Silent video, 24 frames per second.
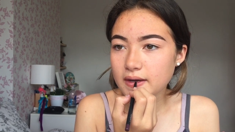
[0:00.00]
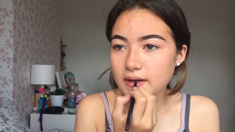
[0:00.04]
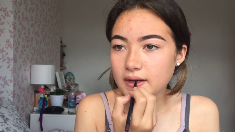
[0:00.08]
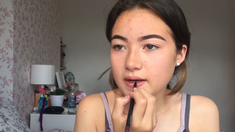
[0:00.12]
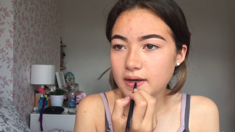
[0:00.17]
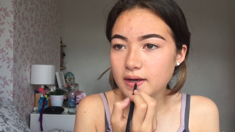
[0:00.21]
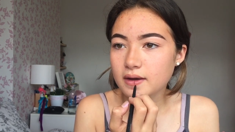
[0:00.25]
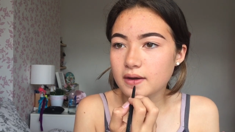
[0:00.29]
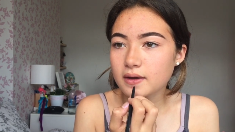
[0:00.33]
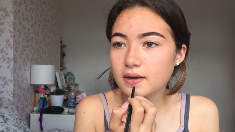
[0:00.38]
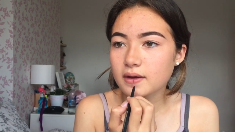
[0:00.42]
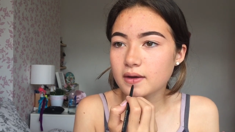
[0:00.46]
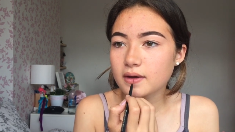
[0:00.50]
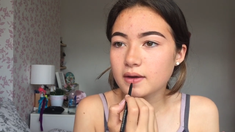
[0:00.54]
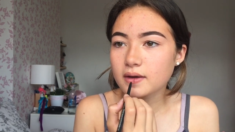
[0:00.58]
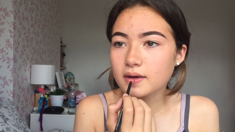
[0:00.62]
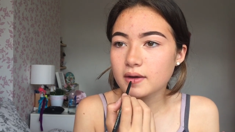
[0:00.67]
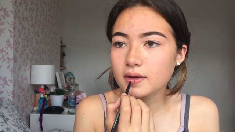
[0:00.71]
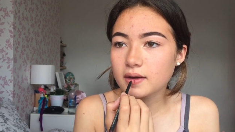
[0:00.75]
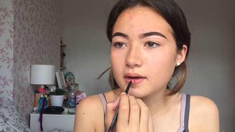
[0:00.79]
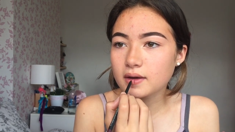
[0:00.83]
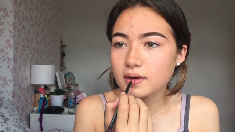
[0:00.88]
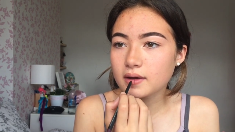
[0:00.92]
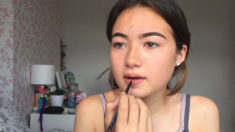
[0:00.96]

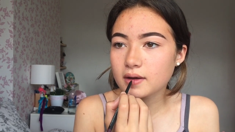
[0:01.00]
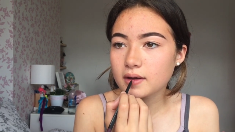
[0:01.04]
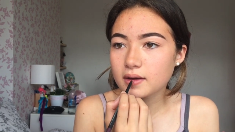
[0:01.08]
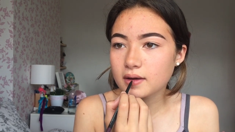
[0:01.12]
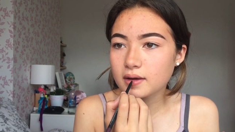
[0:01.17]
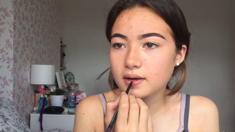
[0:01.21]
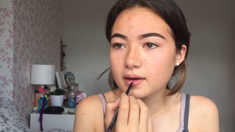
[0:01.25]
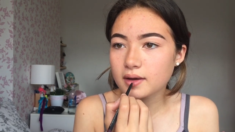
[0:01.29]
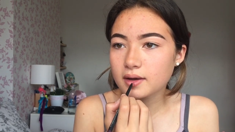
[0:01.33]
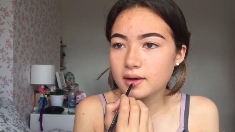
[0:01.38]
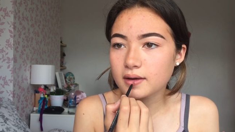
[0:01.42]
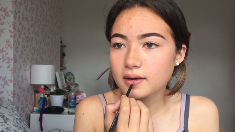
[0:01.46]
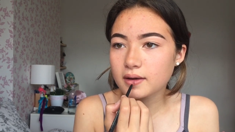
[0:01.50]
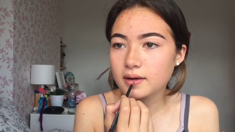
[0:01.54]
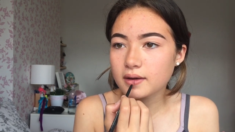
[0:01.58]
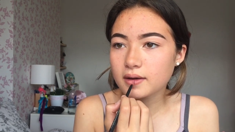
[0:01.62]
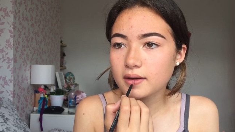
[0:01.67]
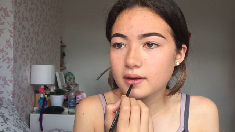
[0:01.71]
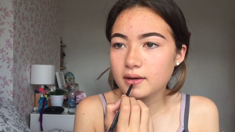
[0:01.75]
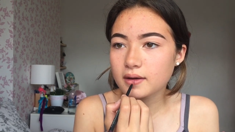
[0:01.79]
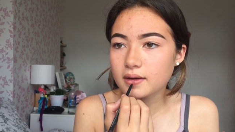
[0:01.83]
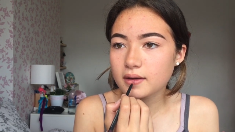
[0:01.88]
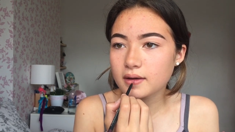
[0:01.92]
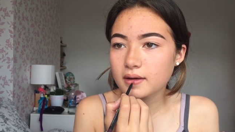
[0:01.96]

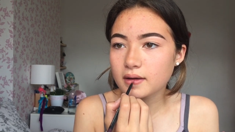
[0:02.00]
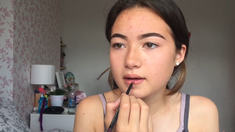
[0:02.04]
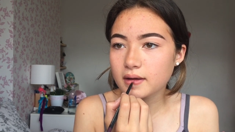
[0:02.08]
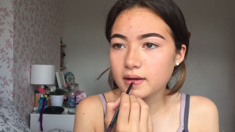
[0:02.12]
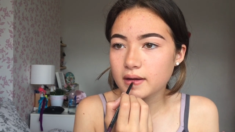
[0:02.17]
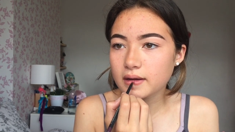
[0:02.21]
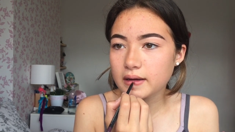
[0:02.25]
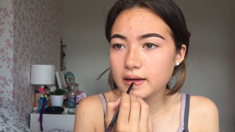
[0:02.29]
[no speech]